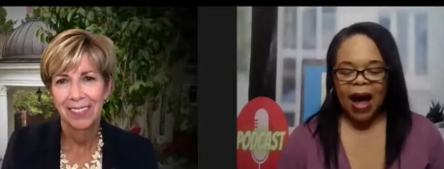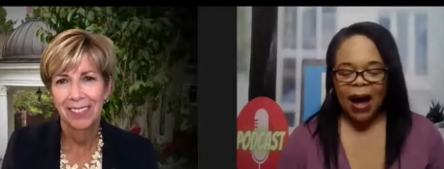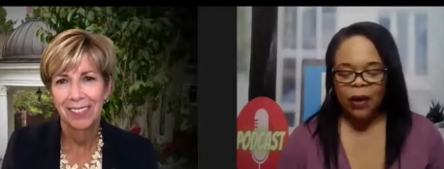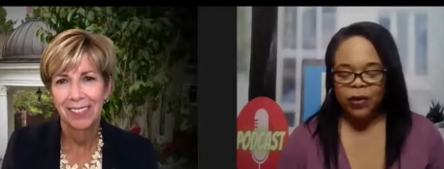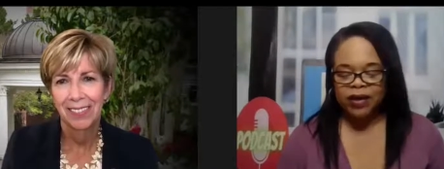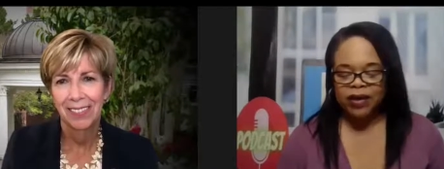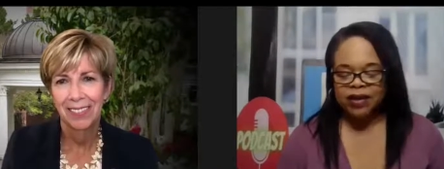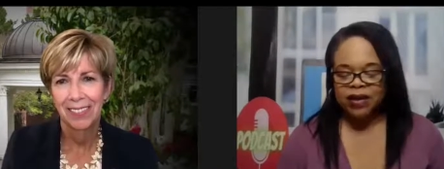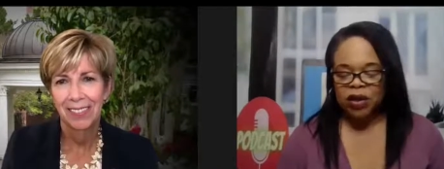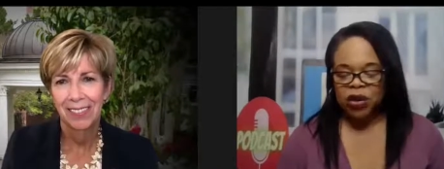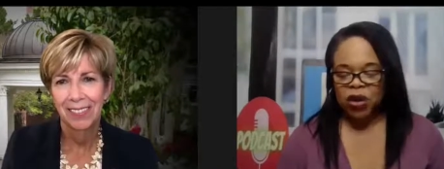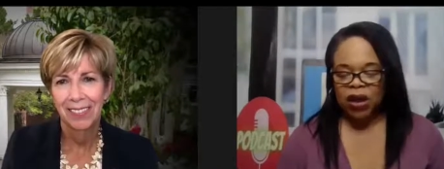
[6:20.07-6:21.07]
Speaker 1: I was
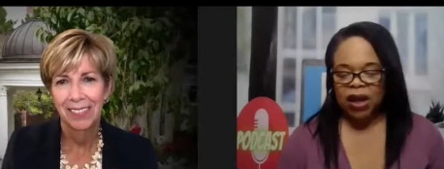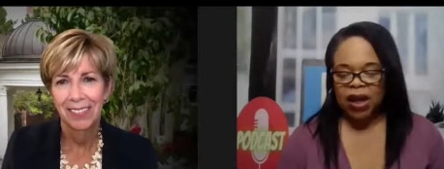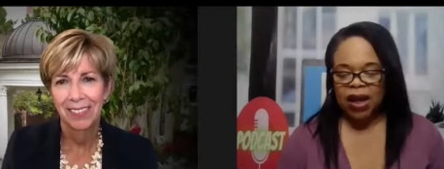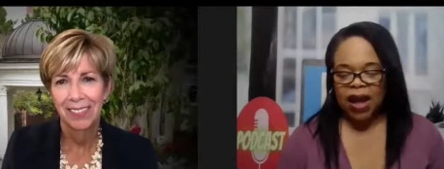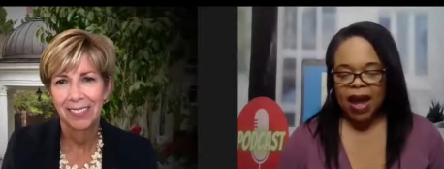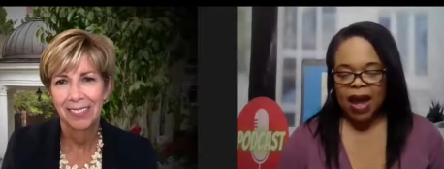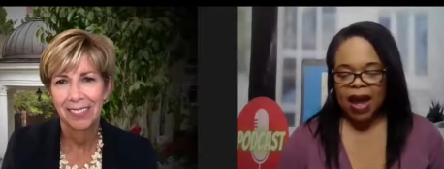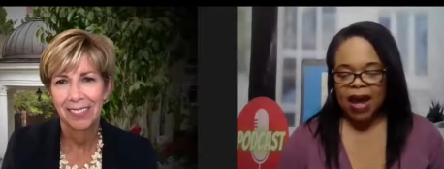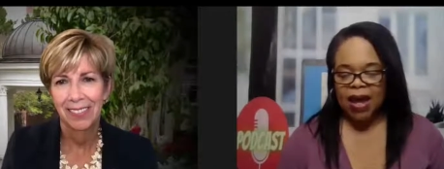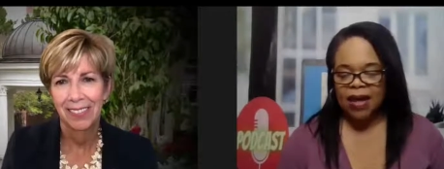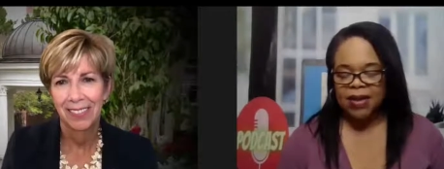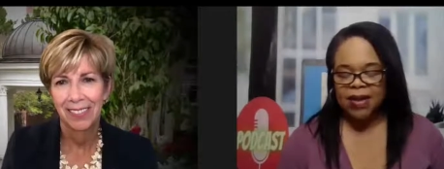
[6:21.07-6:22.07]
looking
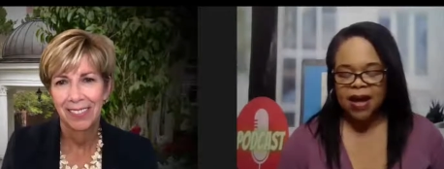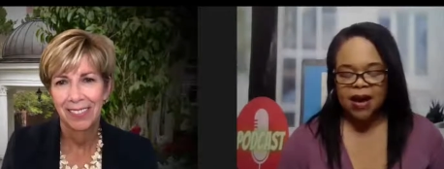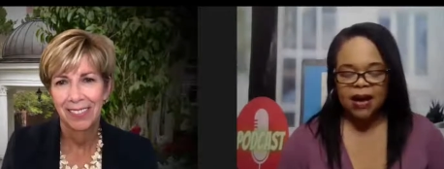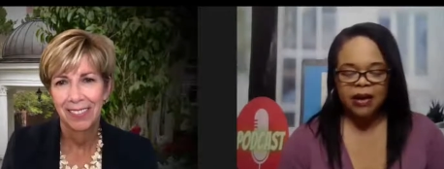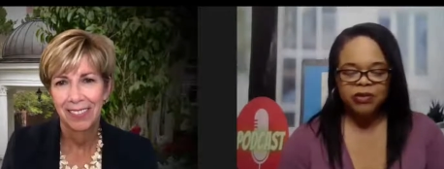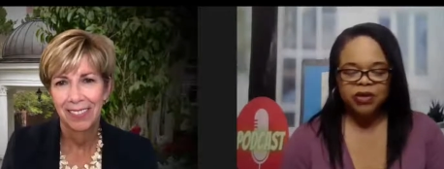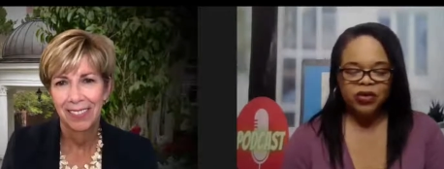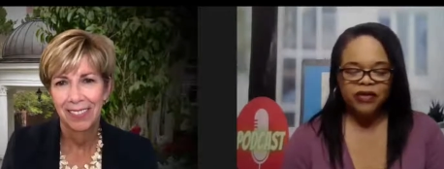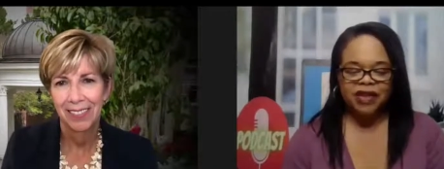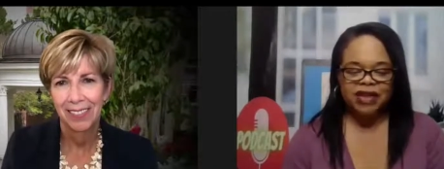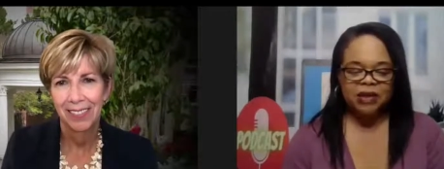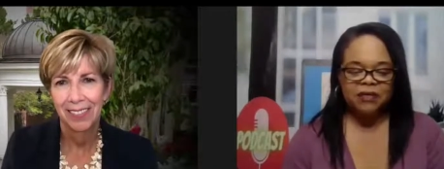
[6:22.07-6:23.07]
at um, sort
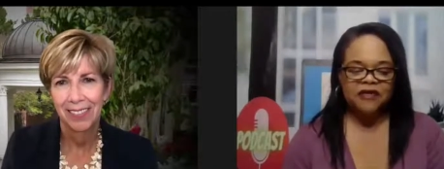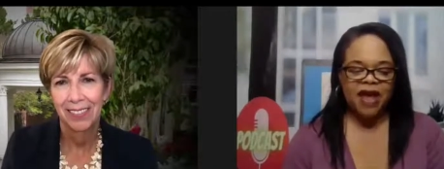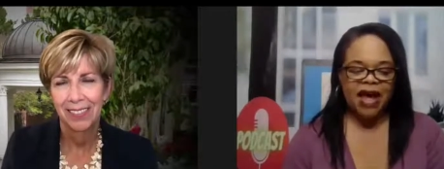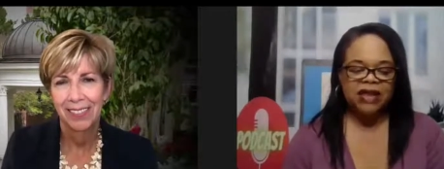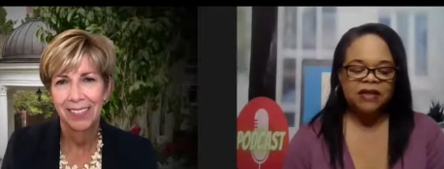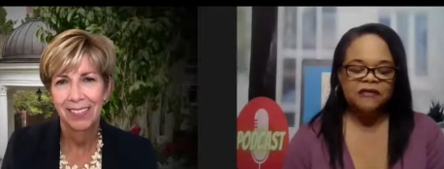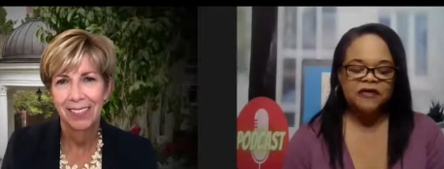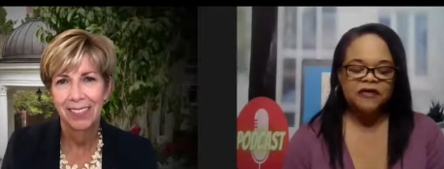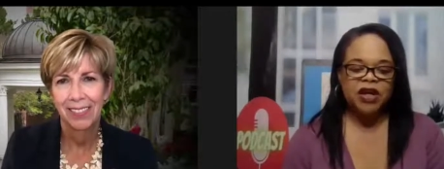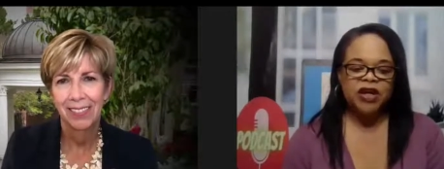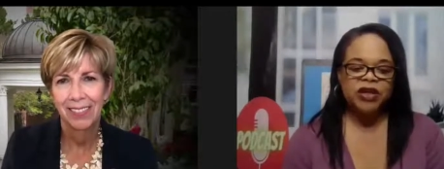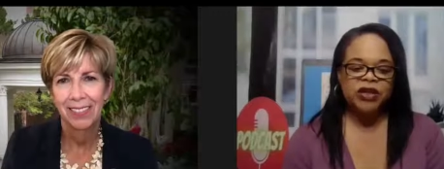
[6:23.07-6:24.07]
of just some facts and
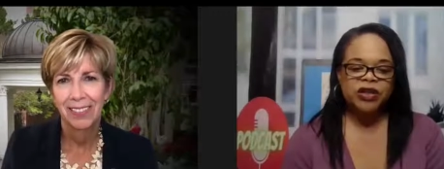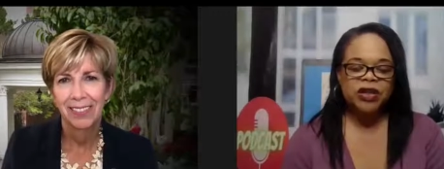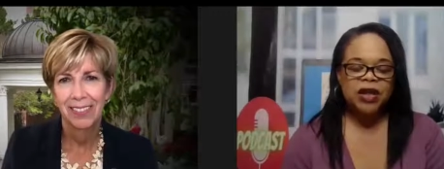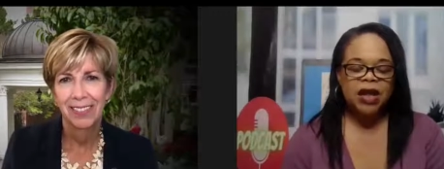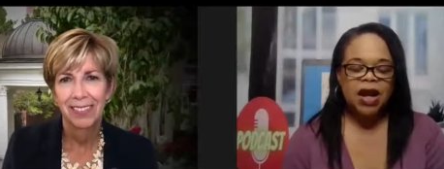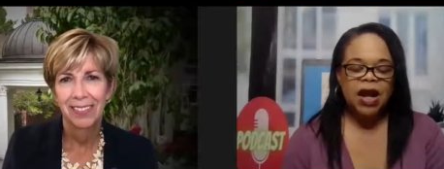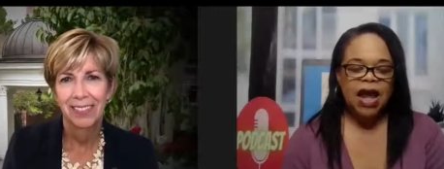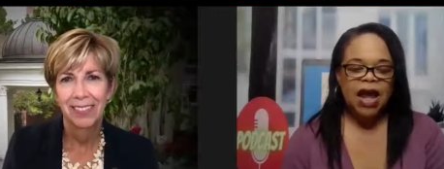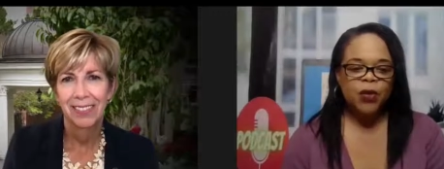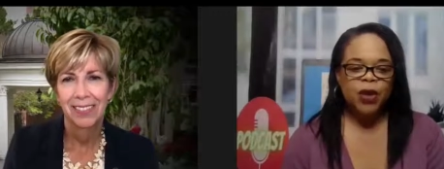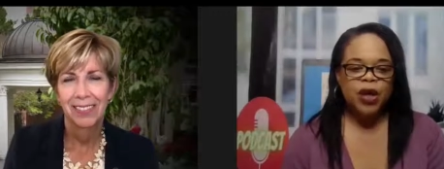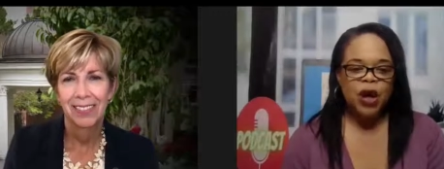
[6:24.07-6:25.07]
figures
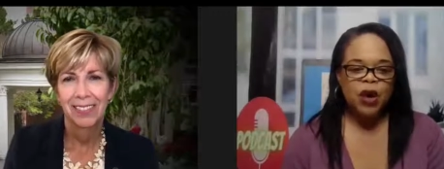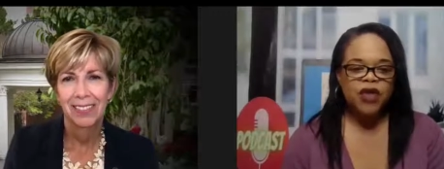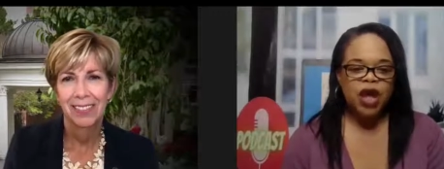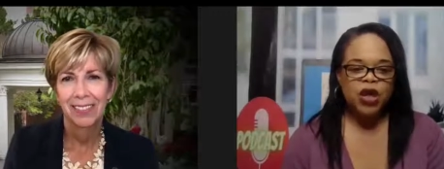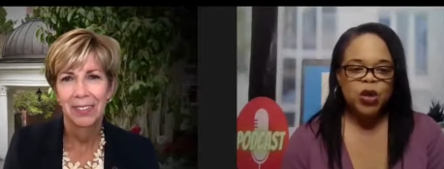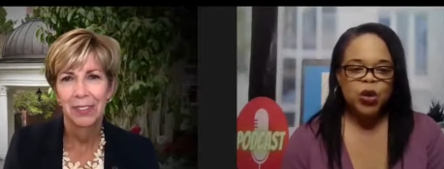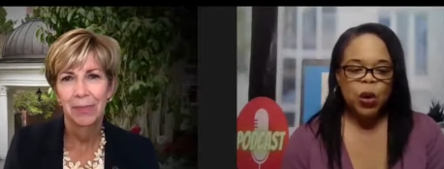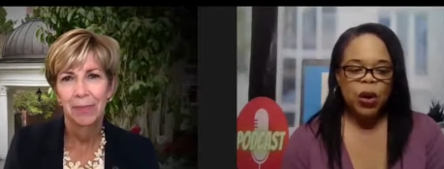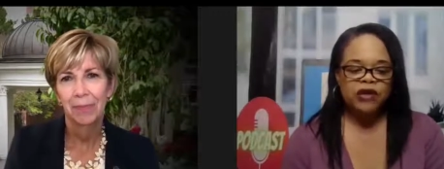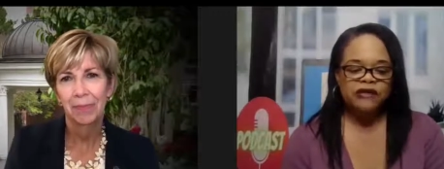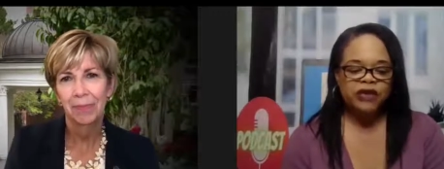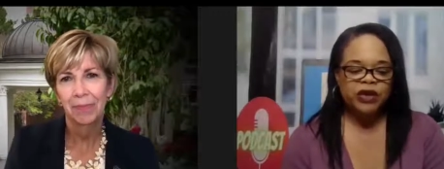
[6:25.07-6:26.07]
and we know that you
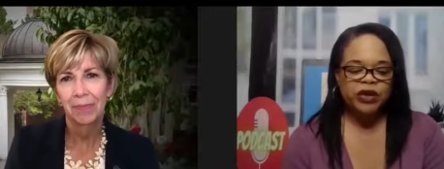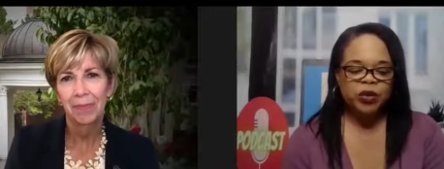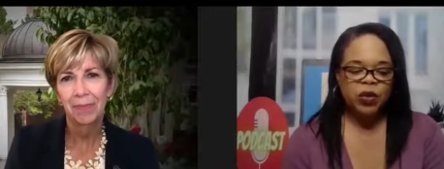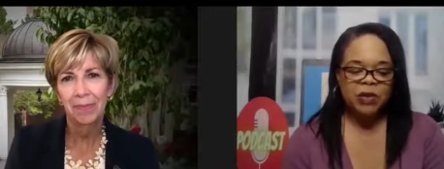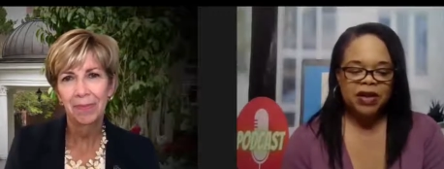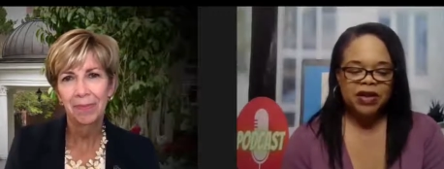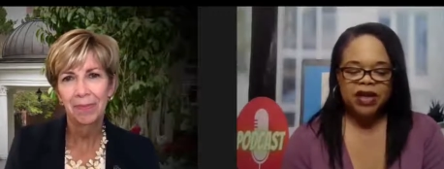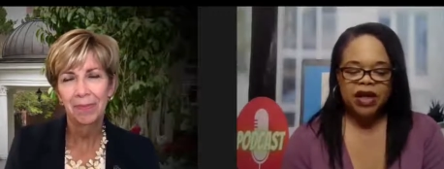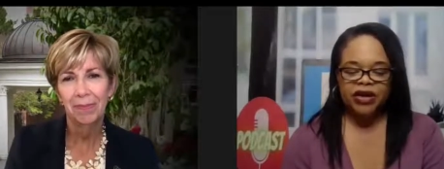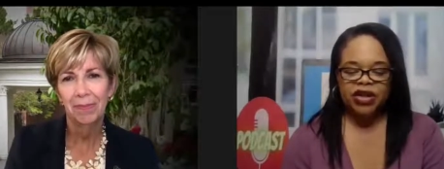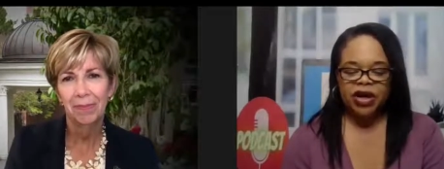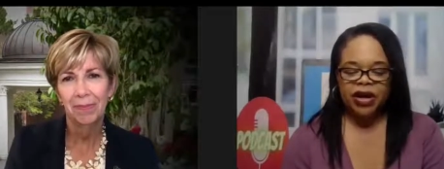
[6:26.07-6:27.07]
are the first woman
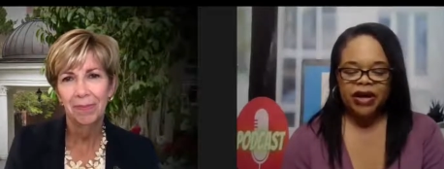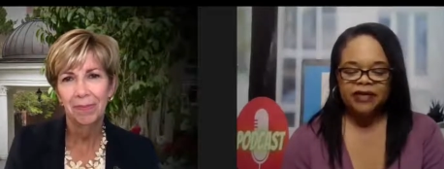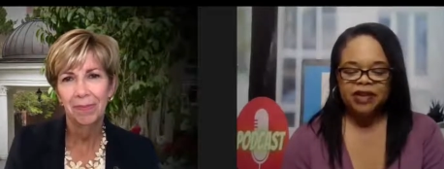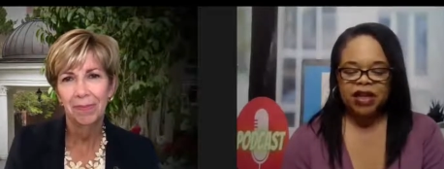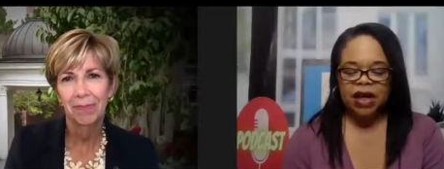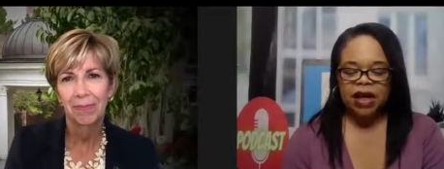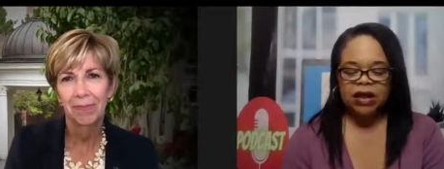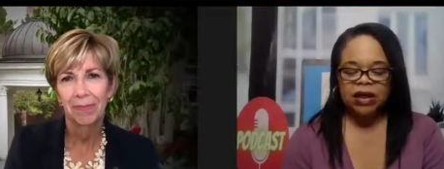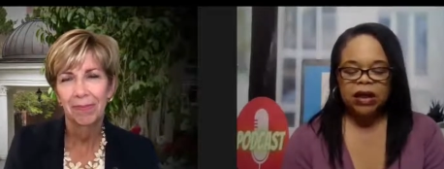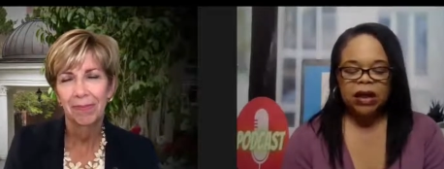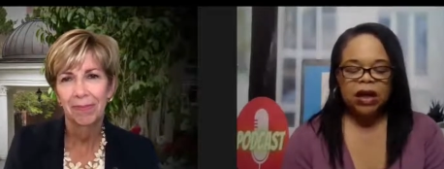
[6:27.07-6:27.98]
Secretary of State